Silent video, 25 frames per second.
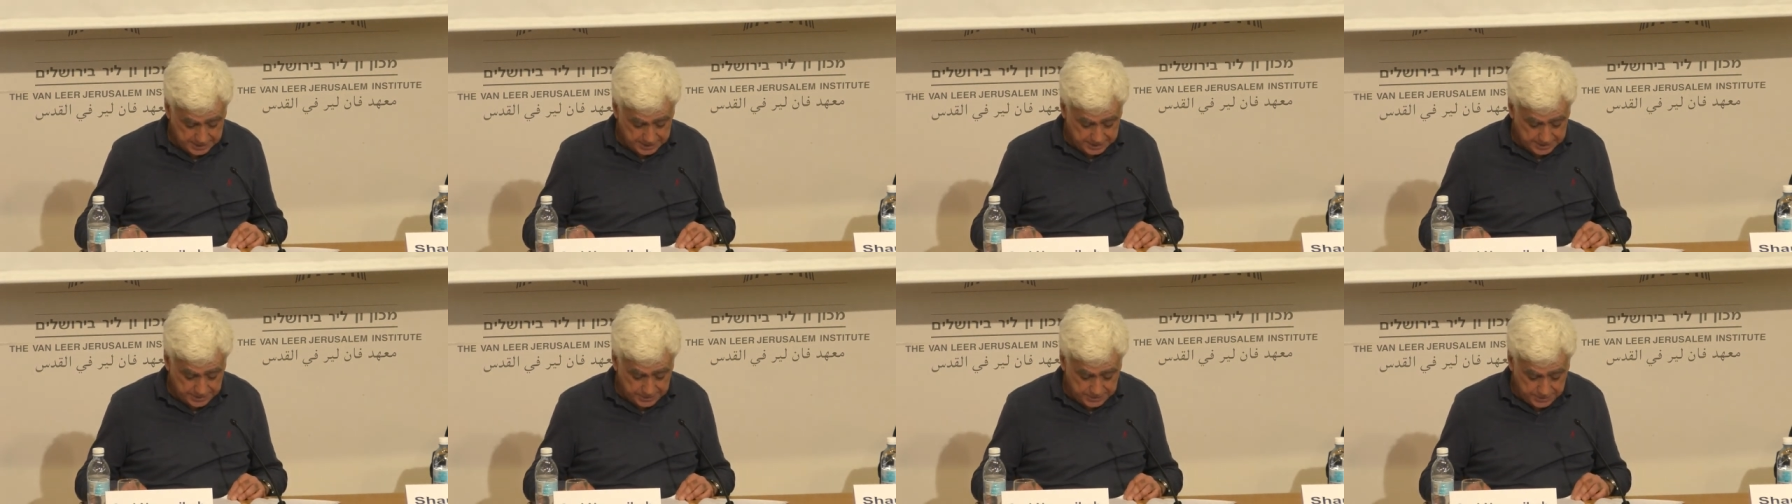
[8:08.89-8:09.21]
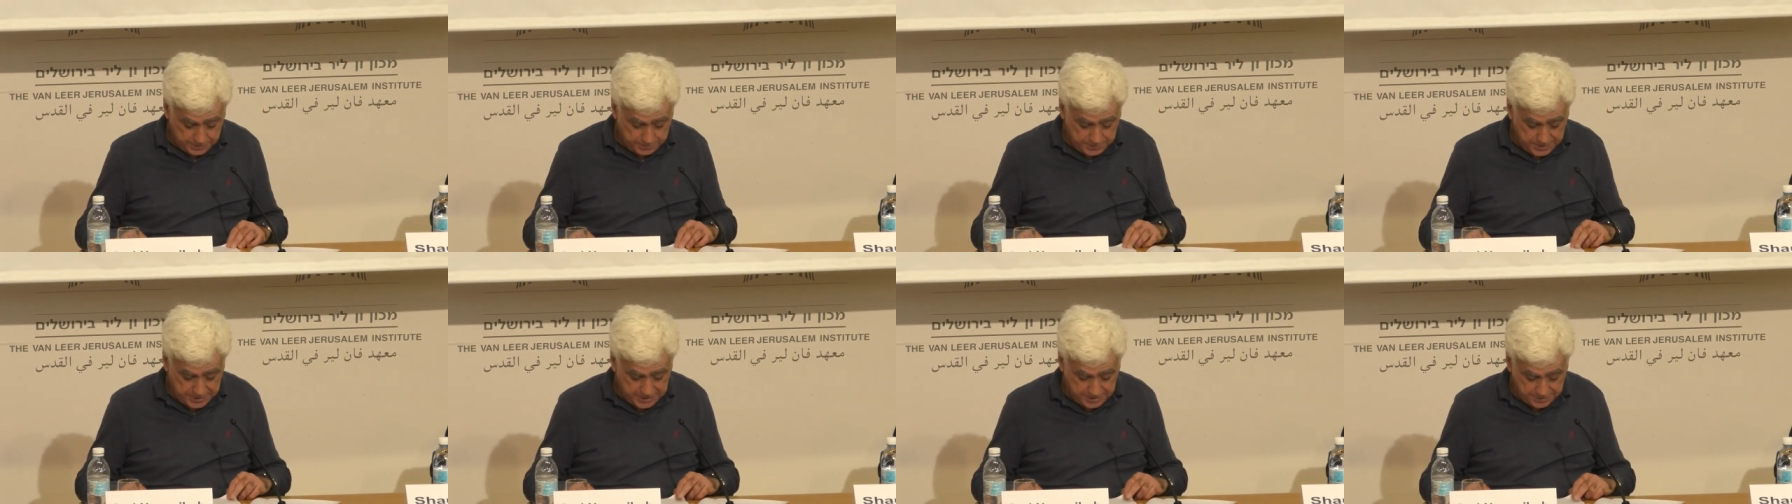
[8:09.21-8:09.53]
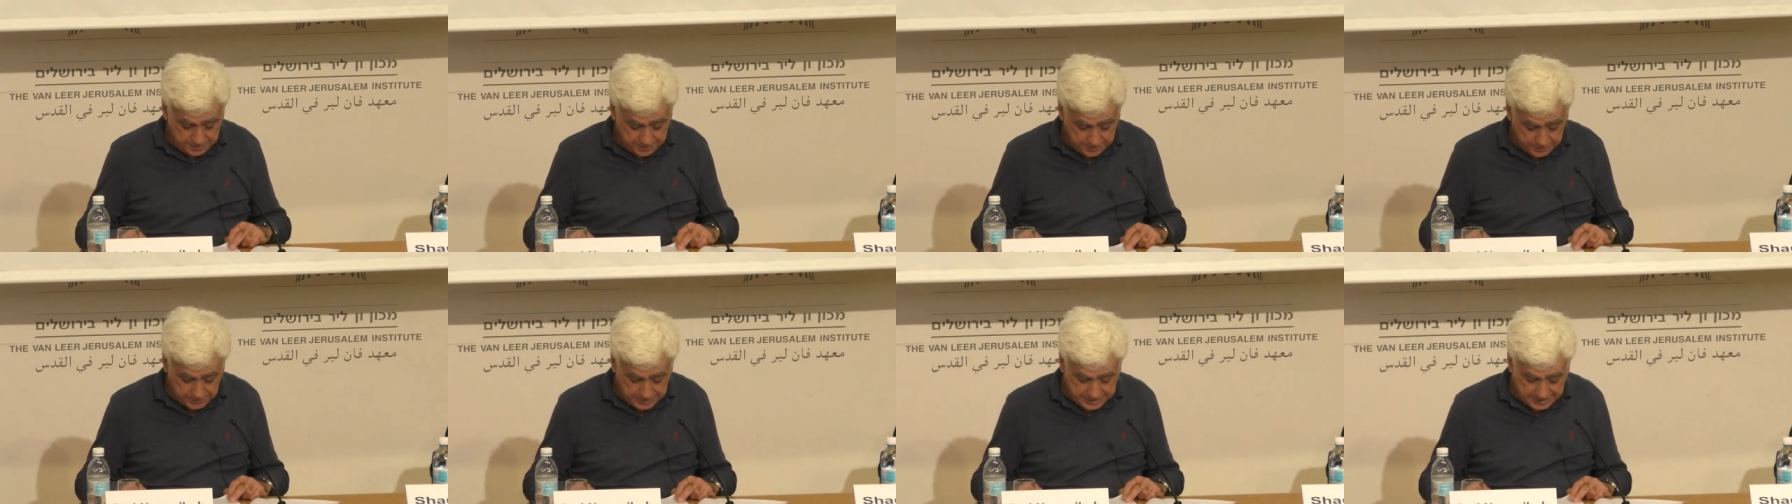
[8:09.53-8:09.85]
than the
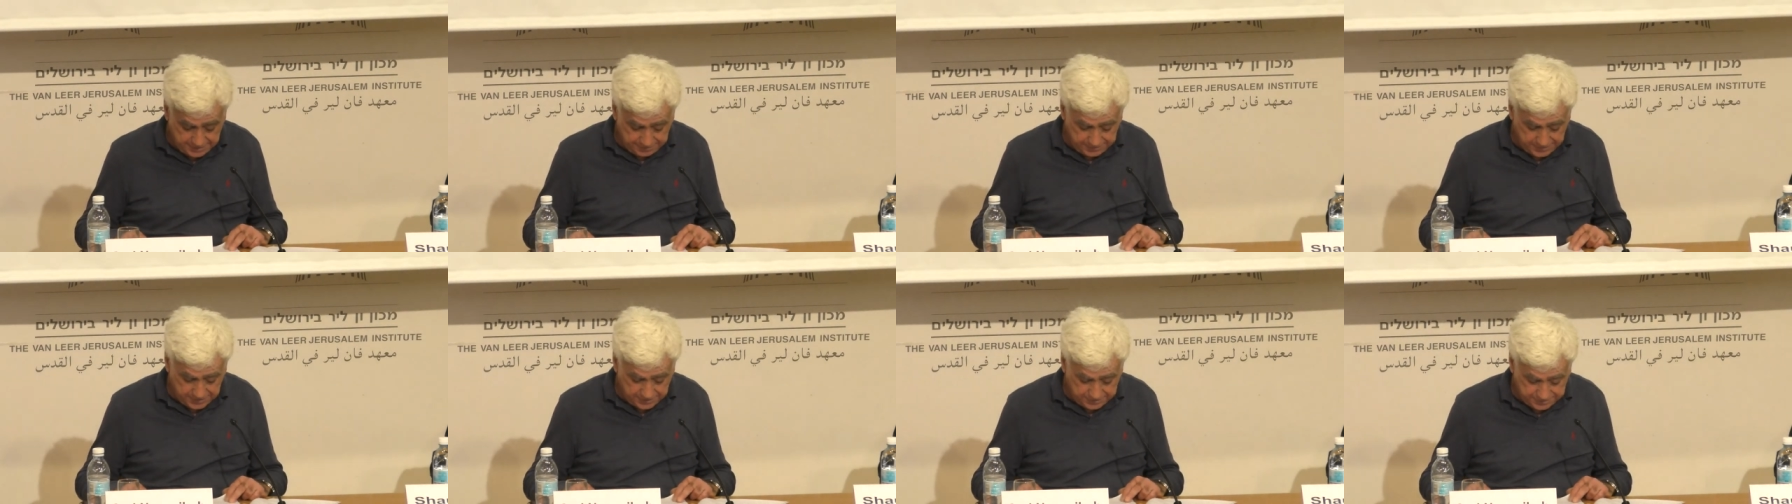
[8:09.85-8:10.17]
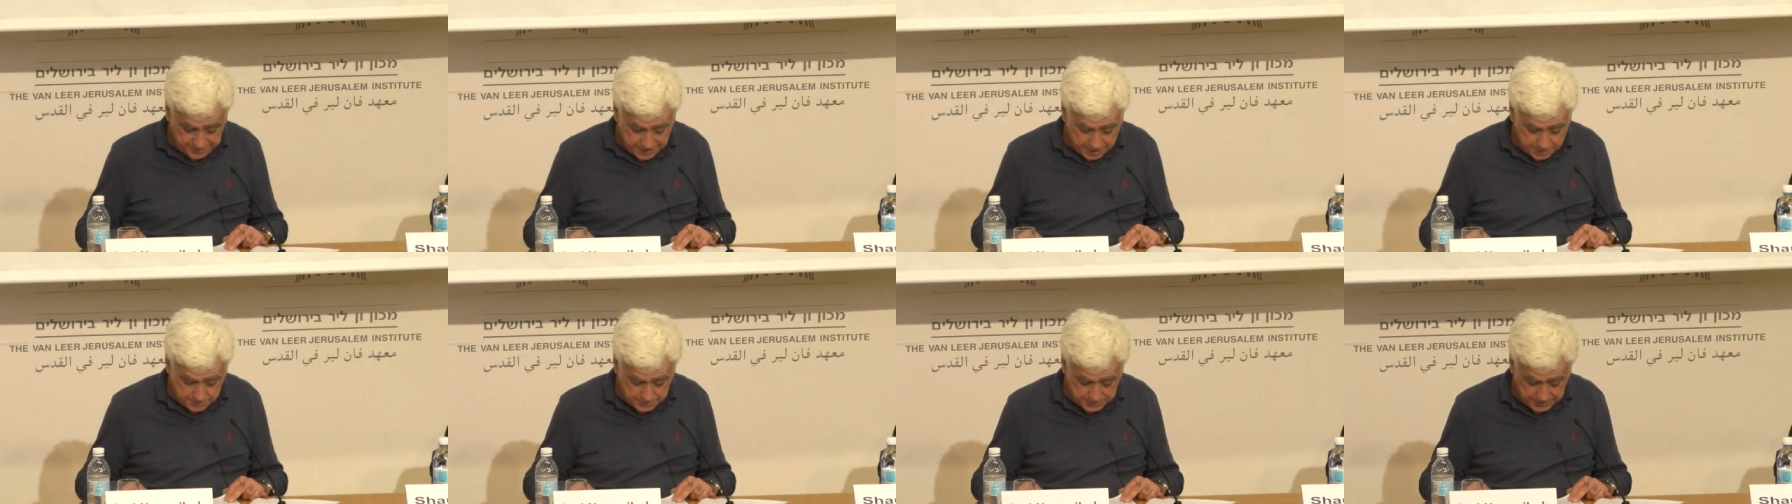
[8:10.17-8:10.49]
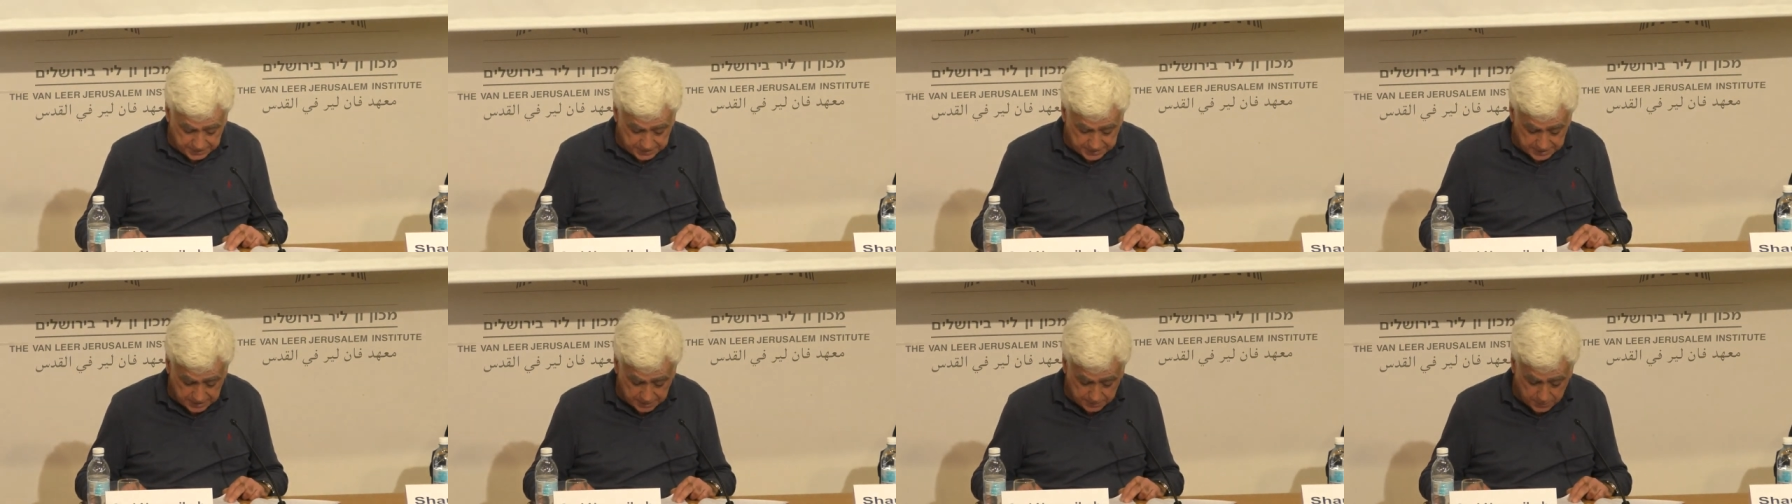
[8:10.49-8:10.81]
mere living
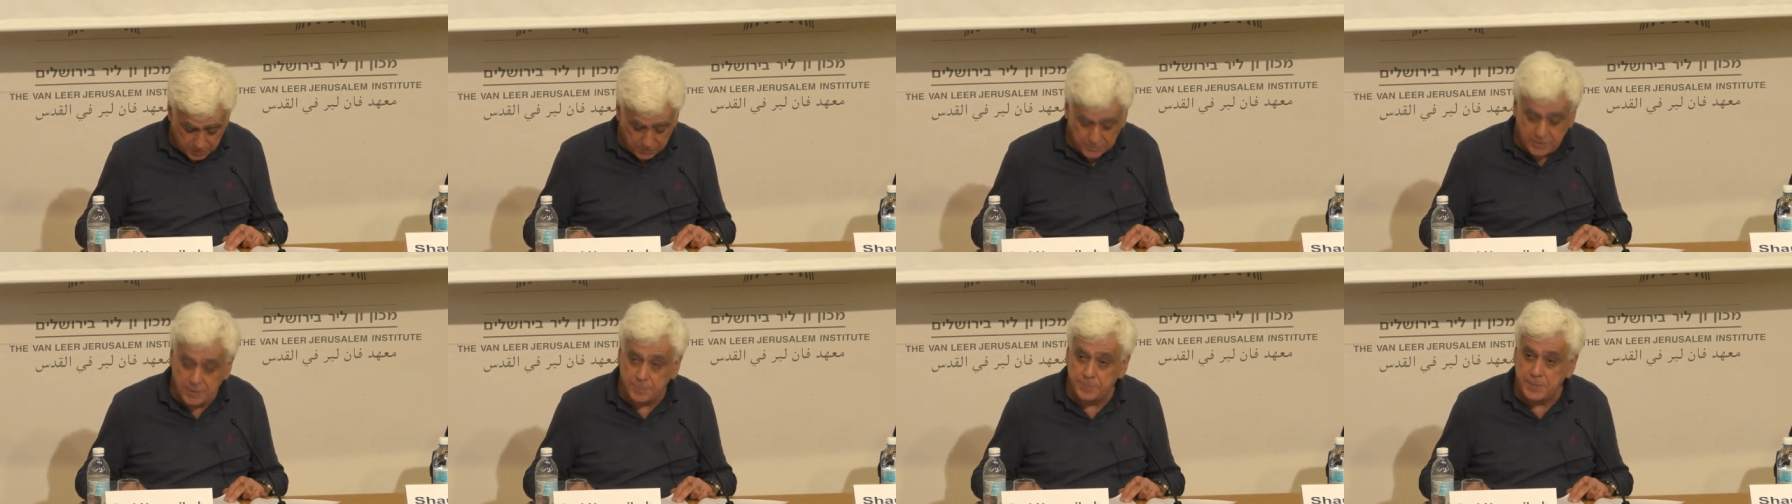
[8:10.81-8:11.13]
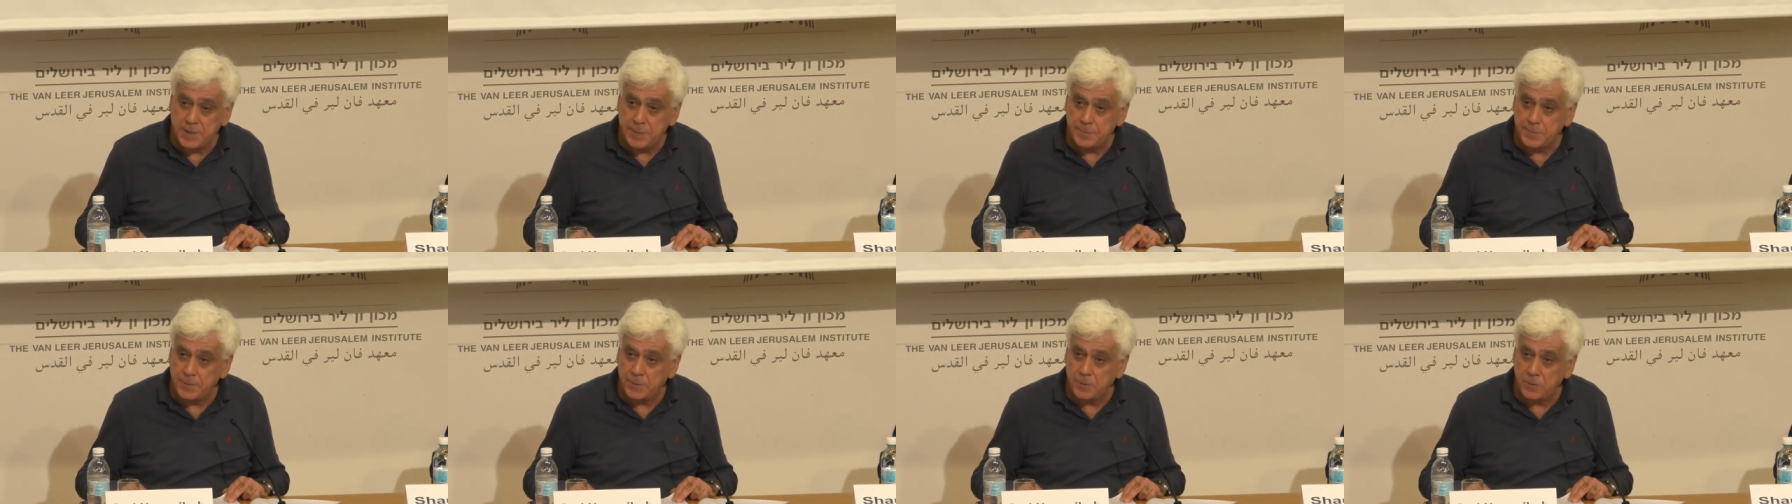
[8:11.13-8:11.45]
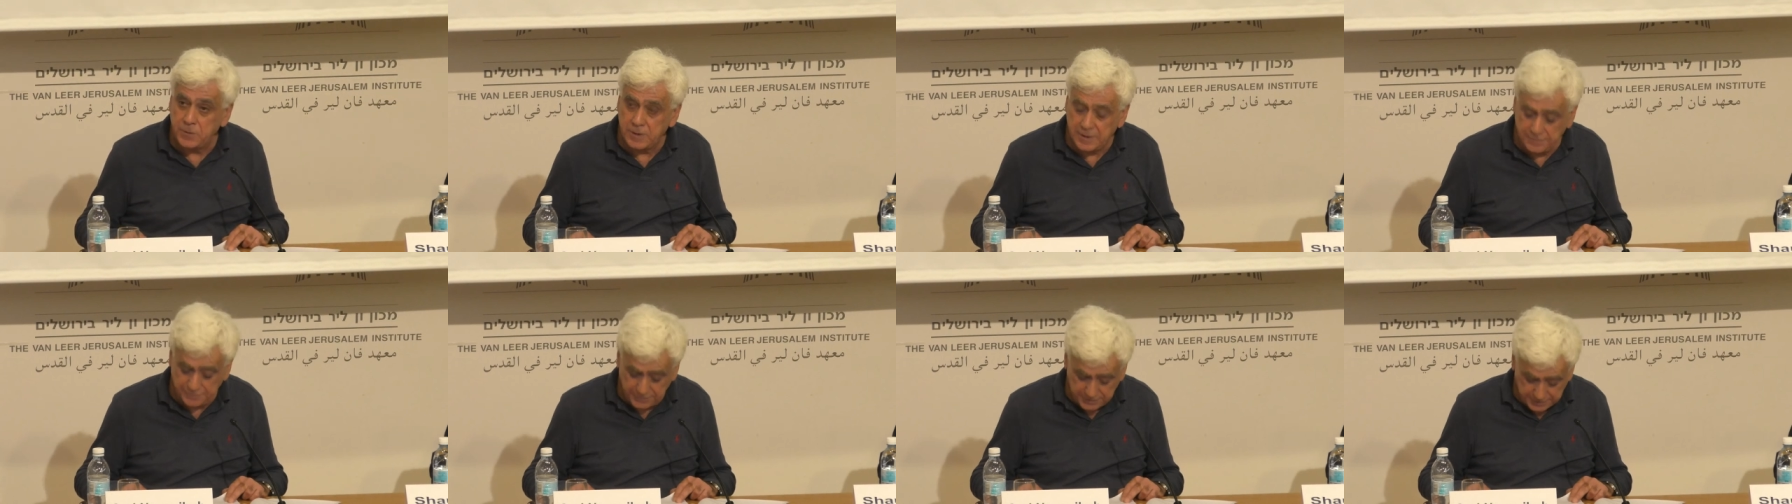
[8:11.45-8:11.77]
fabric among the people
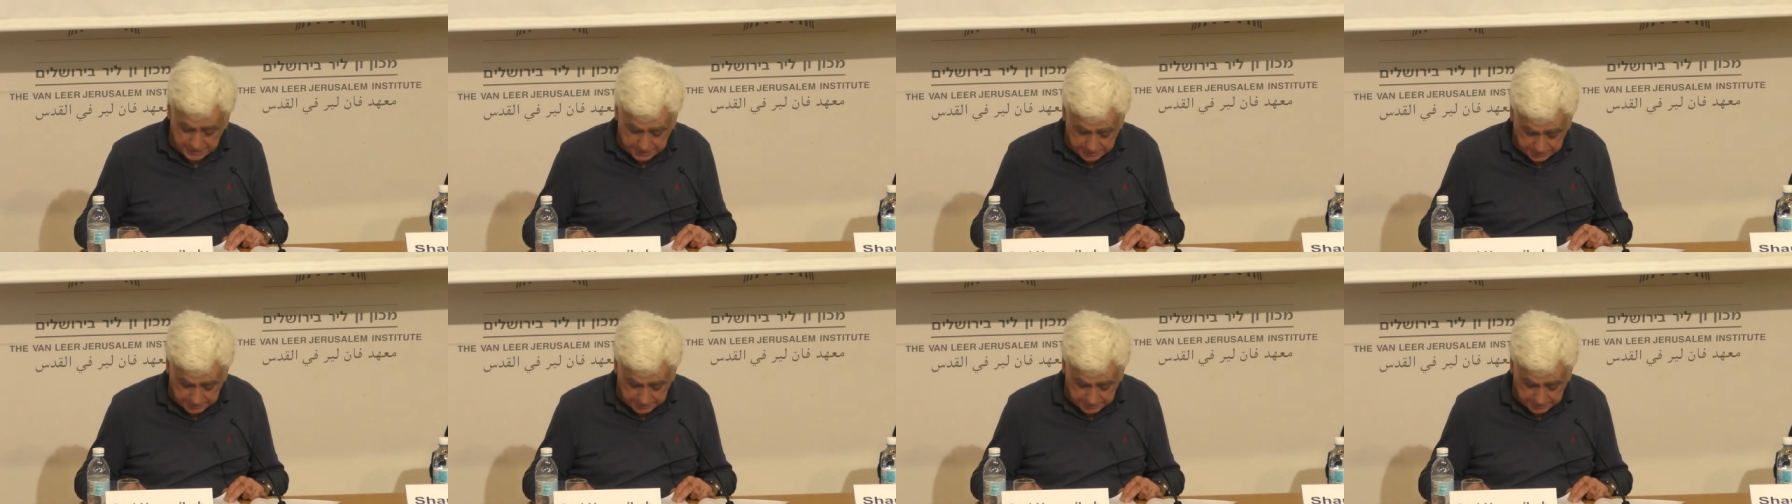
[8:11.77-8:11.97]
who live in